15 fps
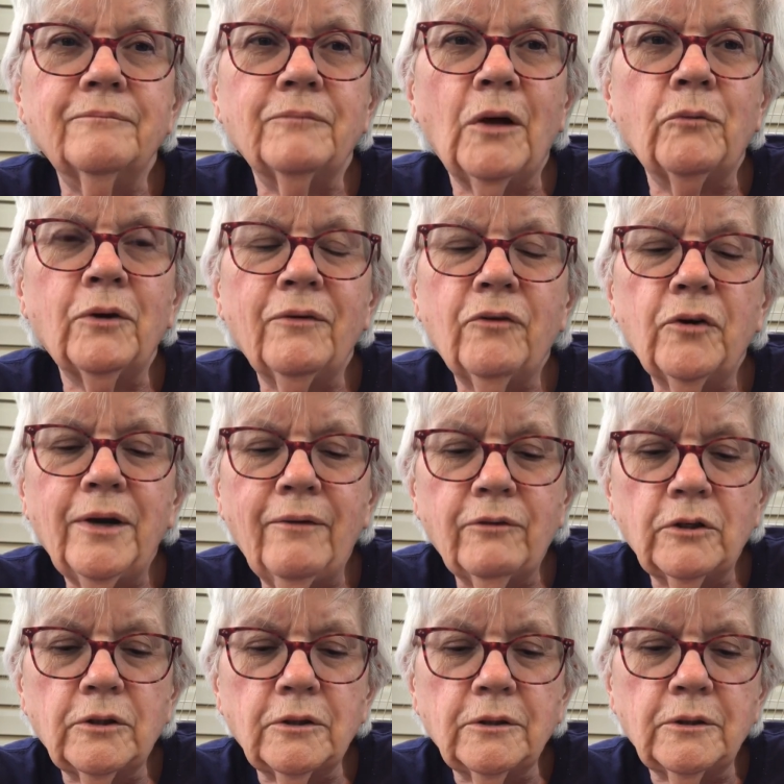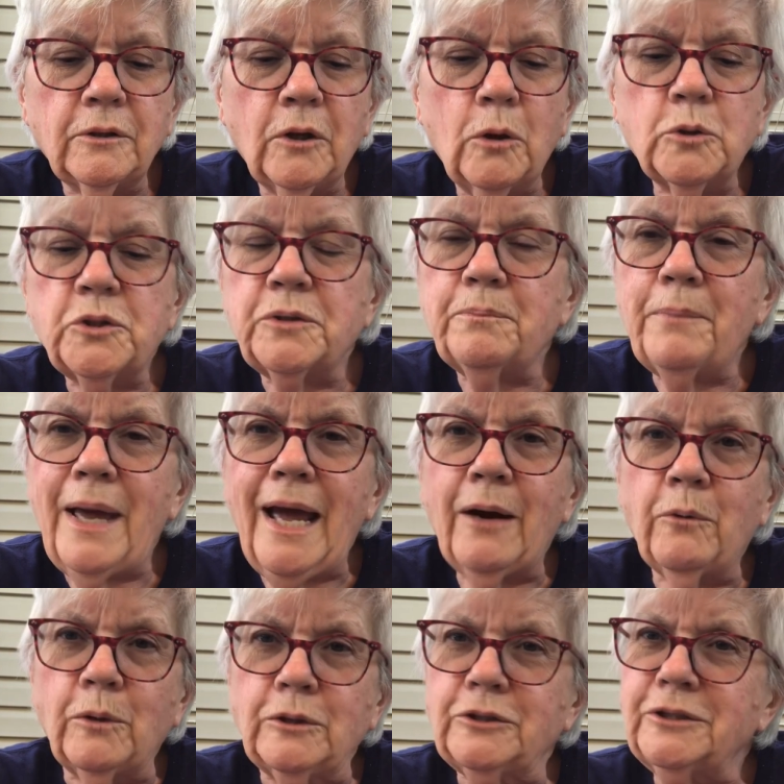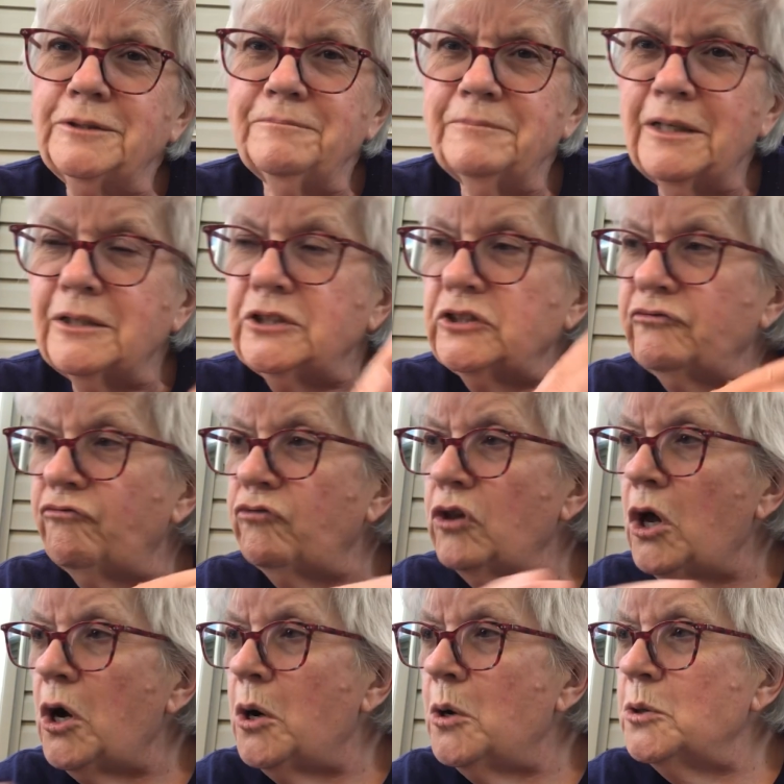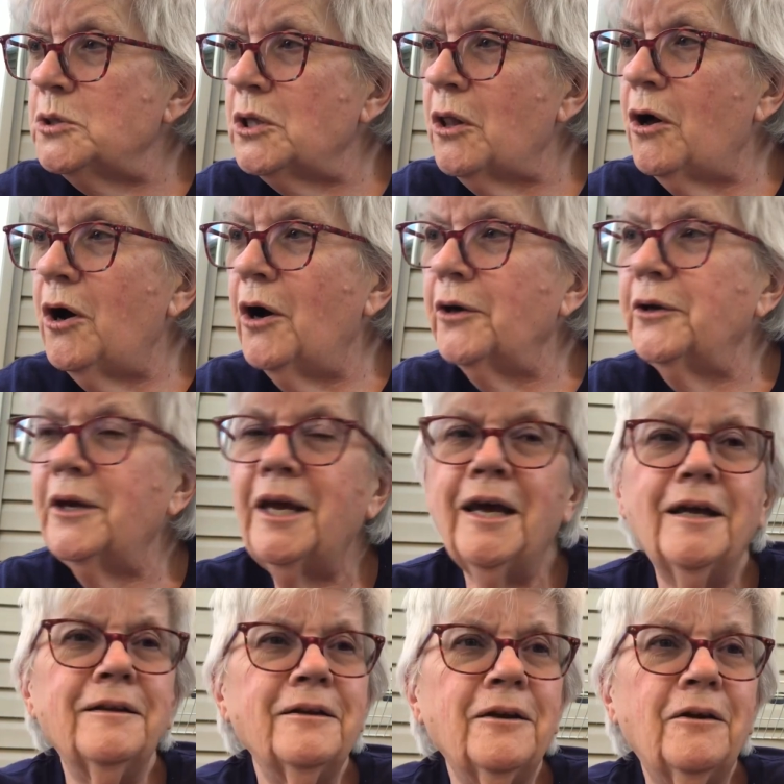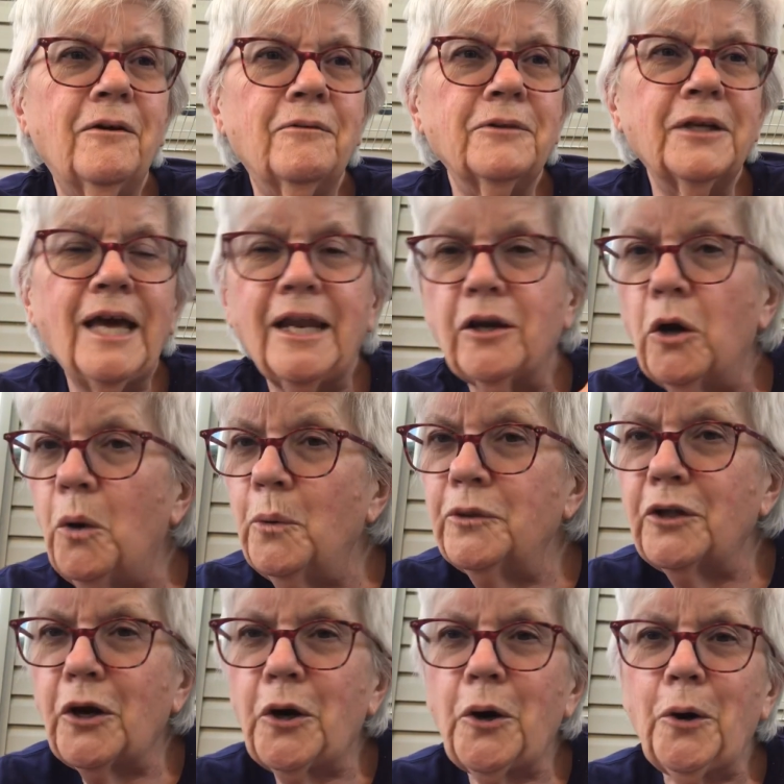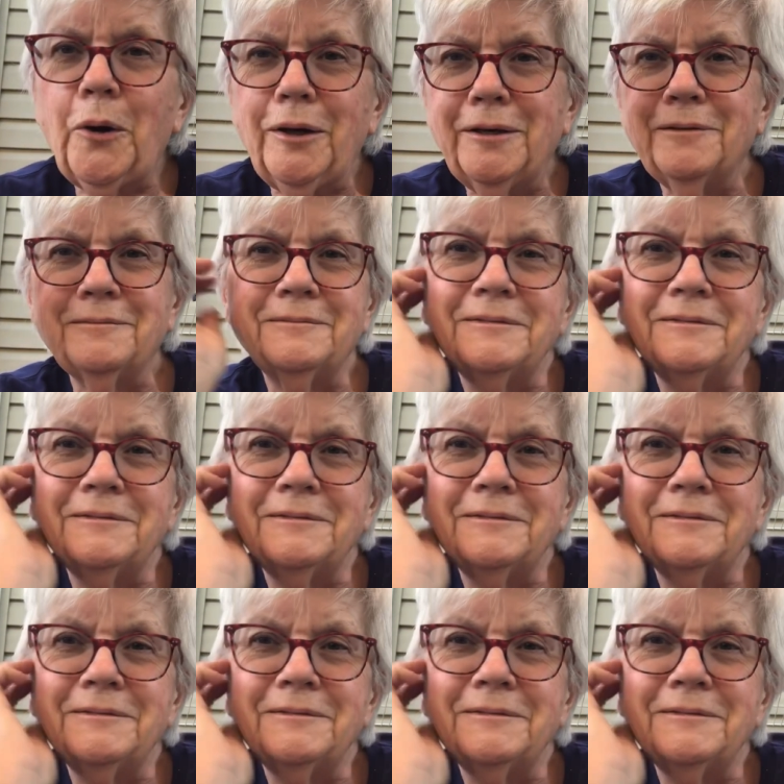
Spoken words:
A river never goes backwards. It just flows along. You can't, you know, you got to go with the current.